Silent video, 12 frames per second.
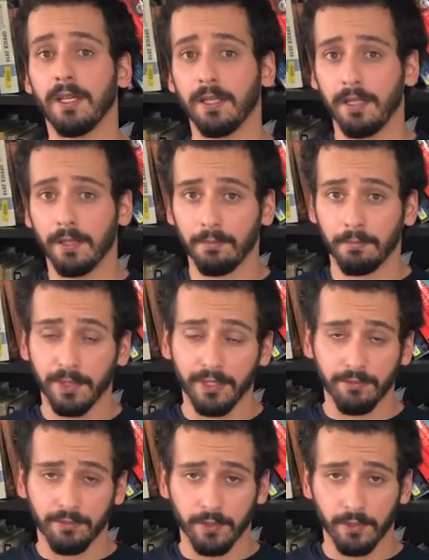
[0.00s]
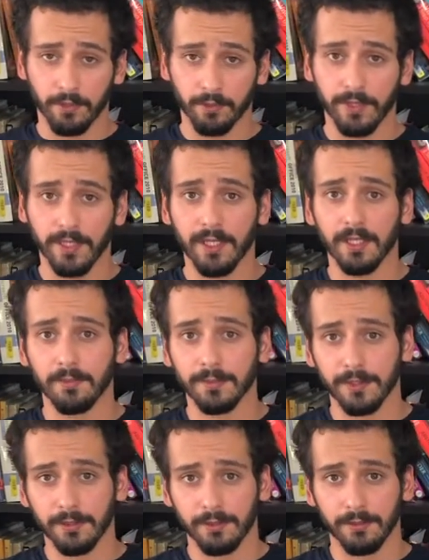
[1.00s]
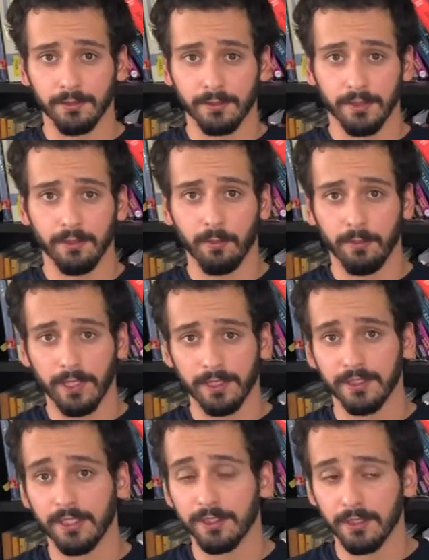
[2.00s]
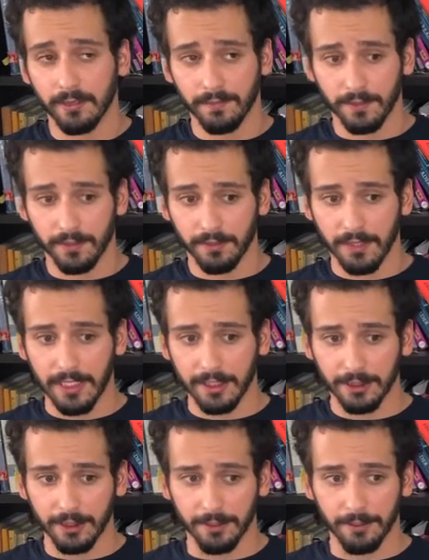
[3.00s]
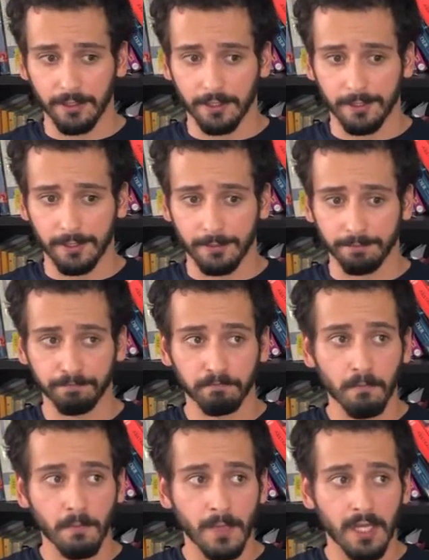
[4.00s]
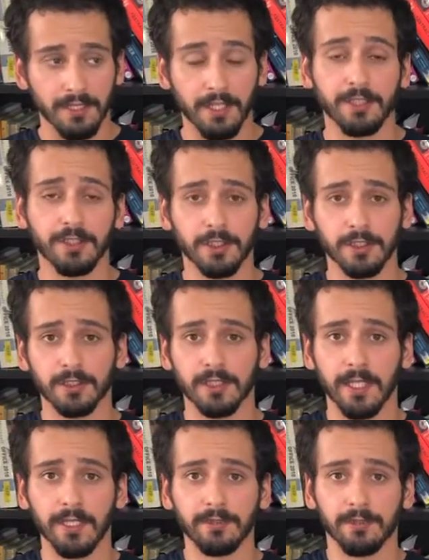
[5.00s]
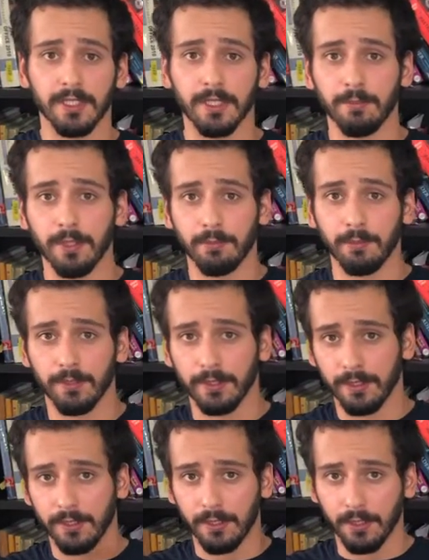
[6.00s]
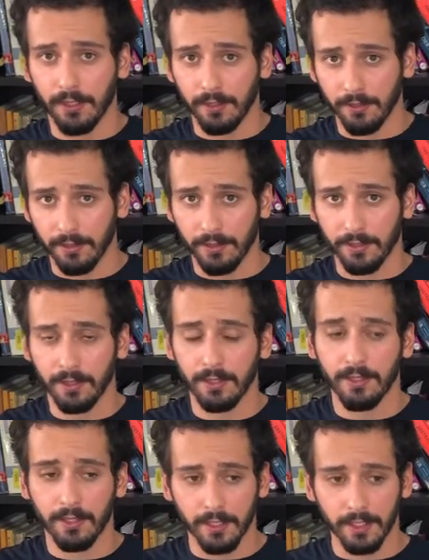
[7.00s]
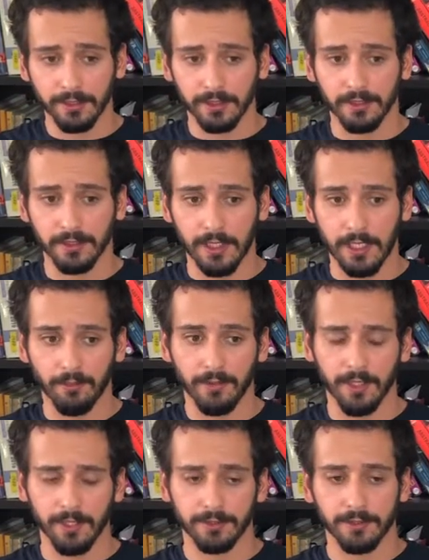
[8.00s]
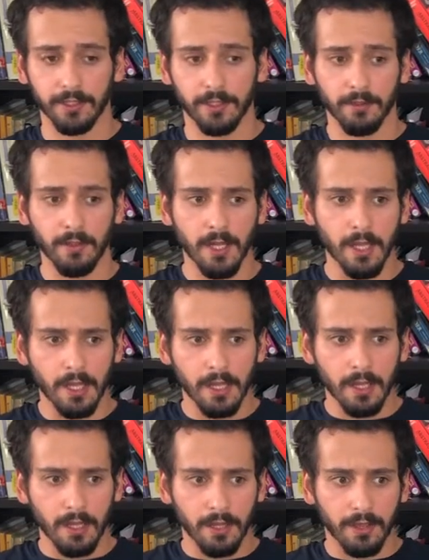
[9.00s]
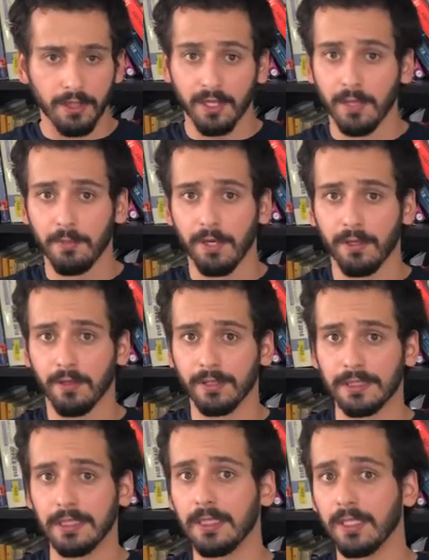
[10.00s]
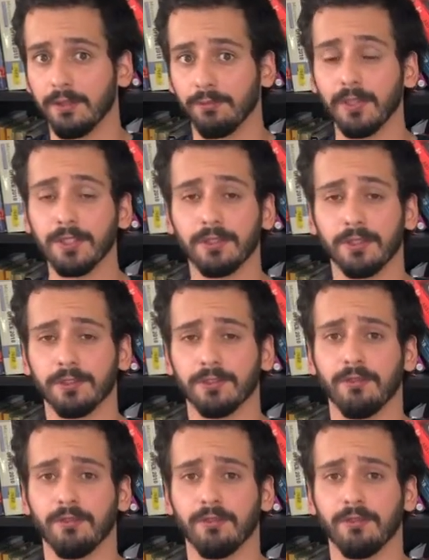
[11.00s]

a big role when it comes to the globalization of education. Nations like to keep up with other nations out there, so think about all the research